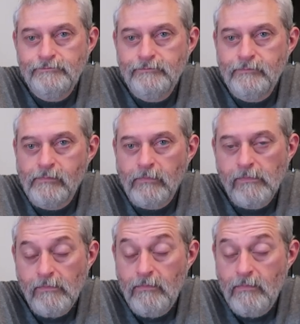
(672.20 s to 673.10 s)

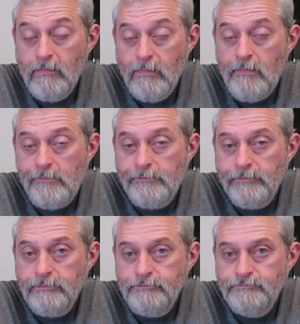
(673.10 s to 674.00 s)

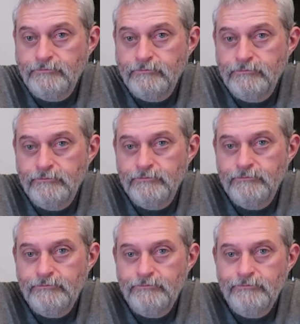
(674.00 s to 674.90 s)

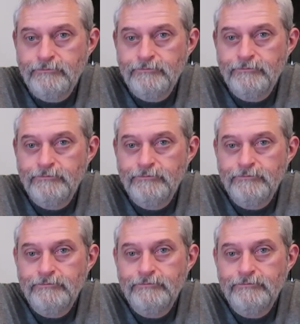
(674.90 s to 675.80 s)

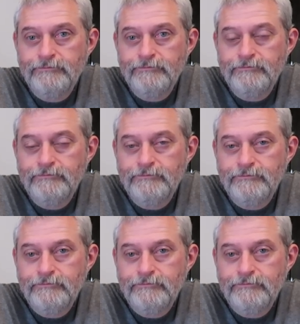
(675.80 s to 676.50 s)
The person shown says nothing.